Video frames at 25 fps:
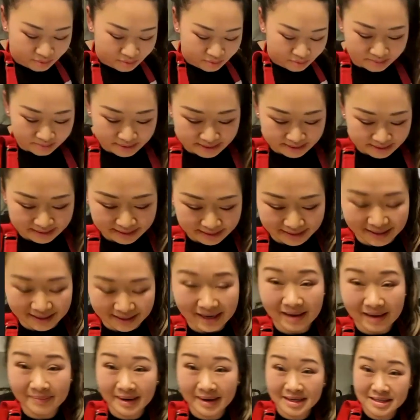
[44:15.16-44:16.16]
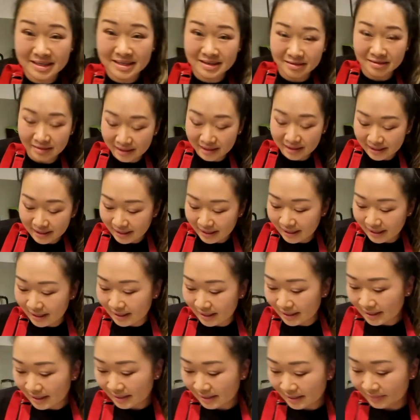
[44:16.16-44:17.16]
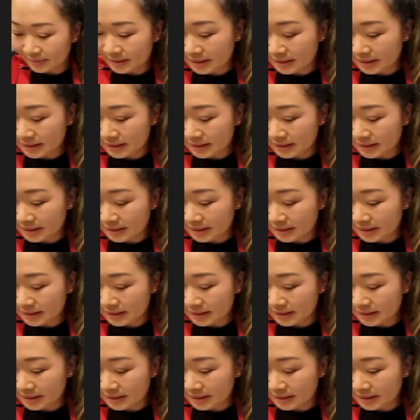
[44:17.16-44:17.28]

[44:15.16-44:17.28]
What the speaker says: pop this here. I'm actually already heating up